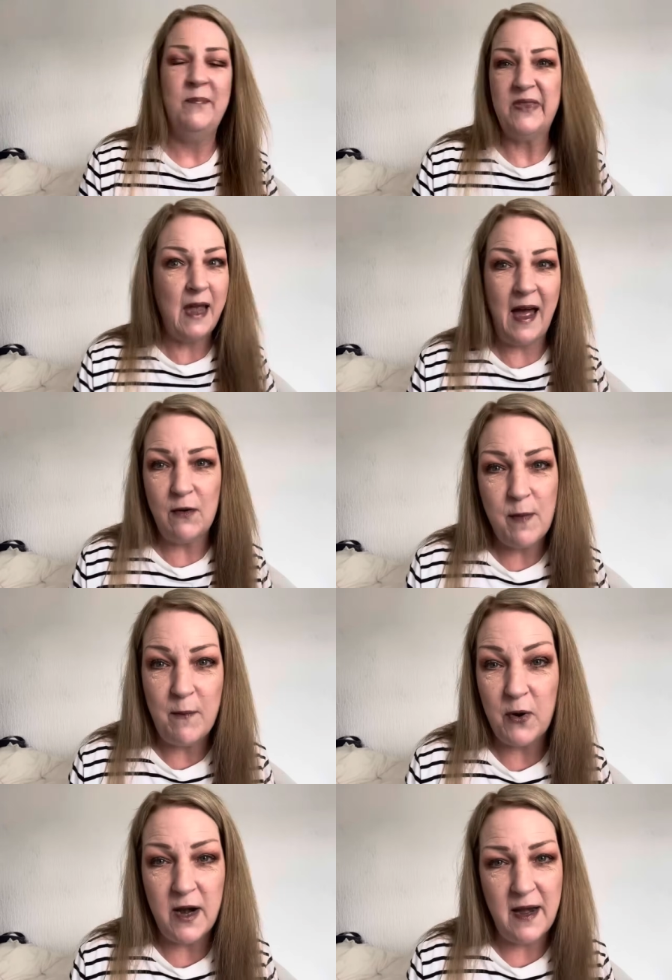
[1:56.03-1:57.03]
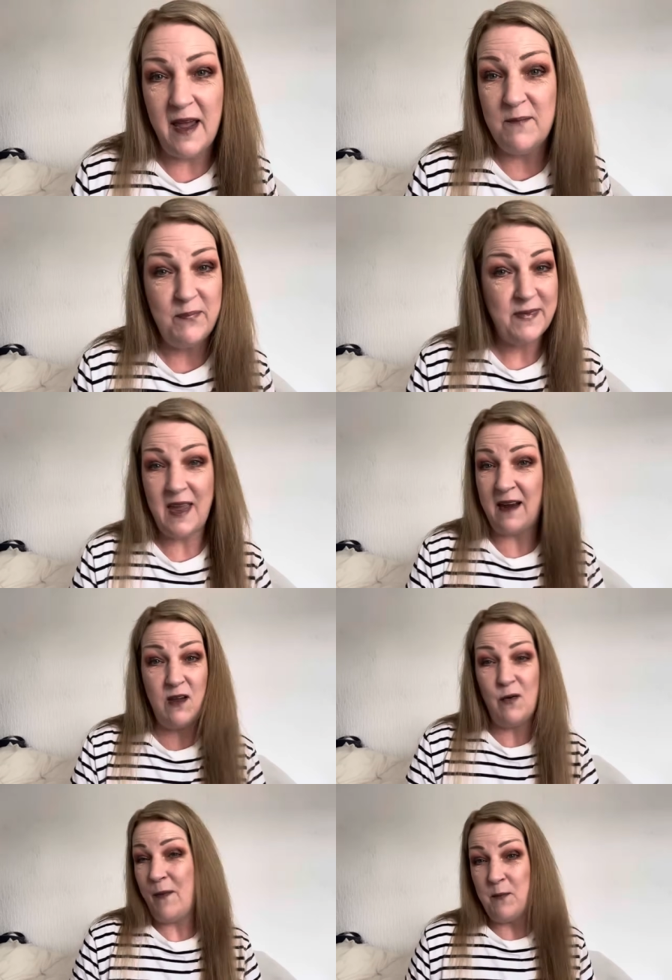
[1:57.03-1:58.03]
can't remember her name, can I
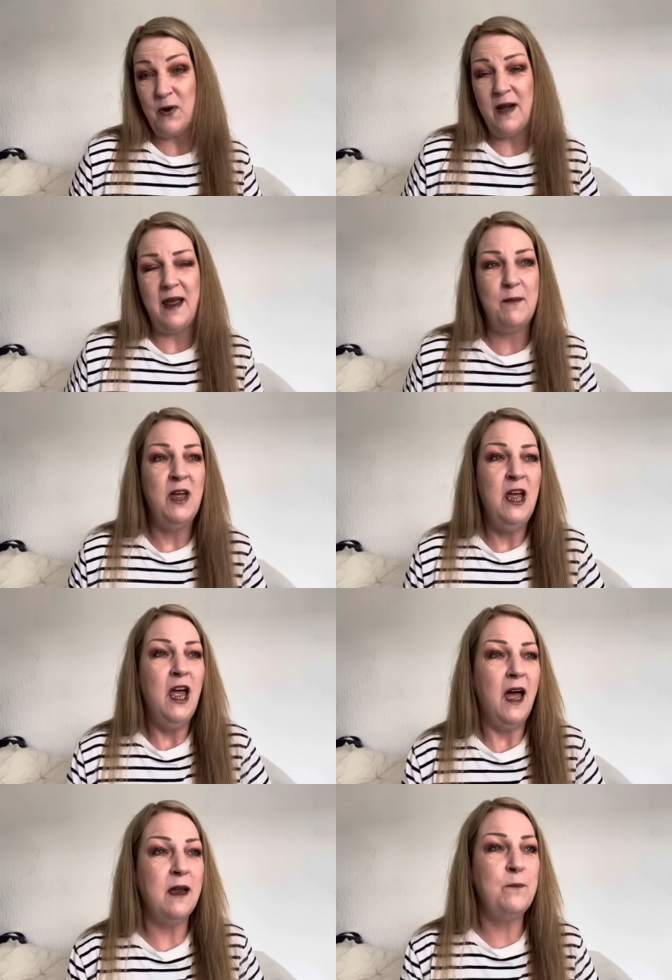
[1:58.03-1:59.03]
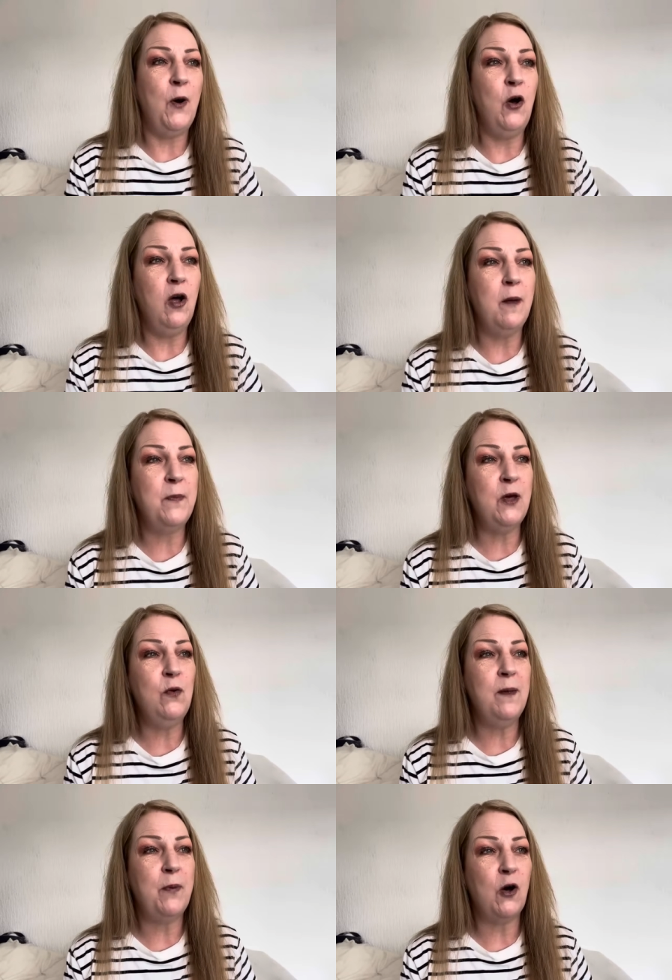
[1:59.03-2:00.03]
remember her name, had bought a
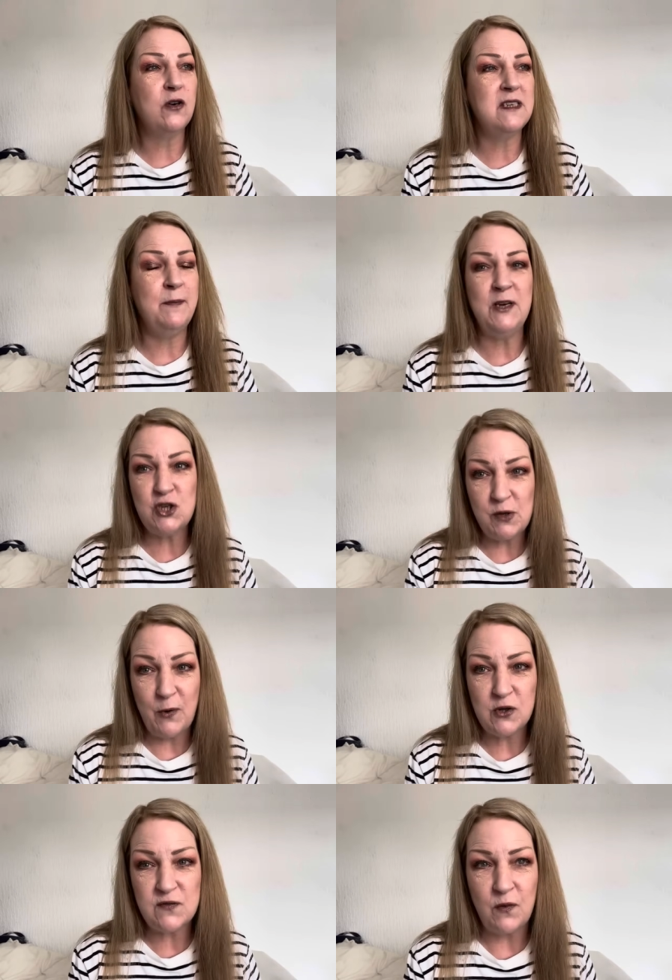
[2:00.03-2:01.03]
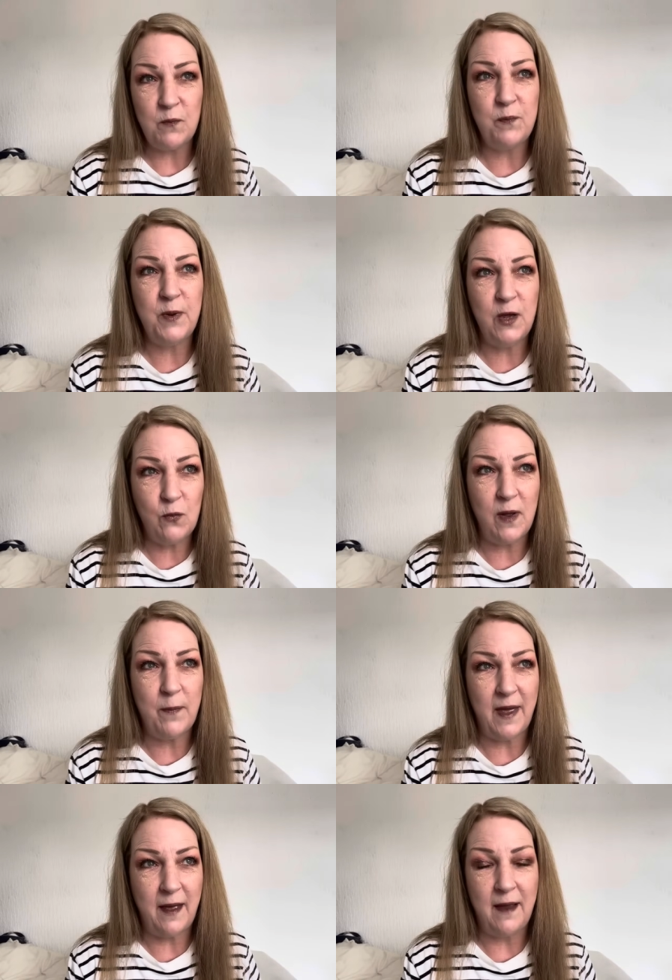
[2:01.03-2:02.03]
beauty box, a mystery box from Beauty
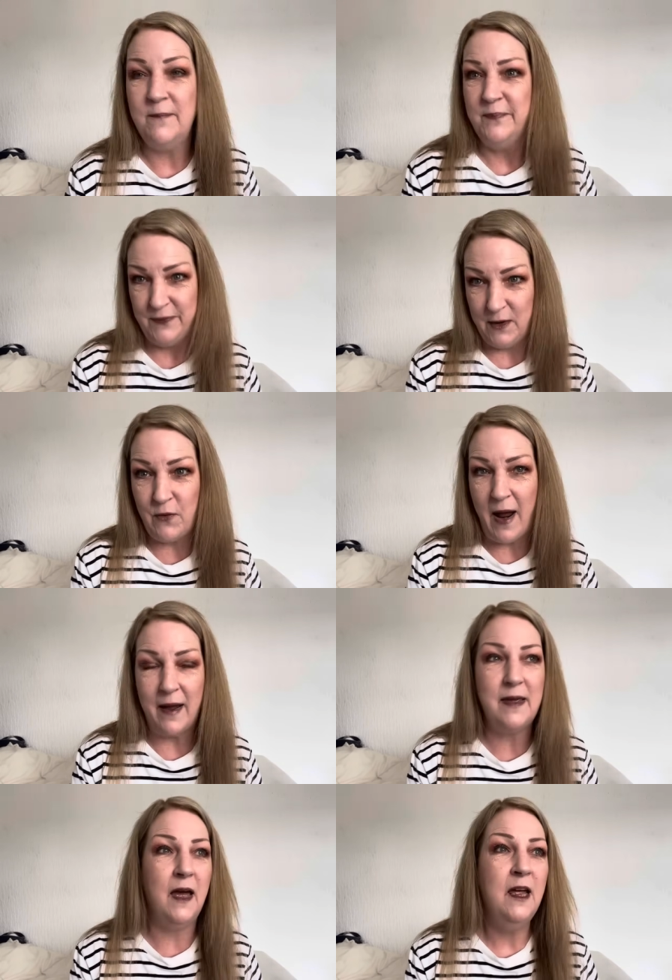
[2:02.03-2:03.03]
Bay, right,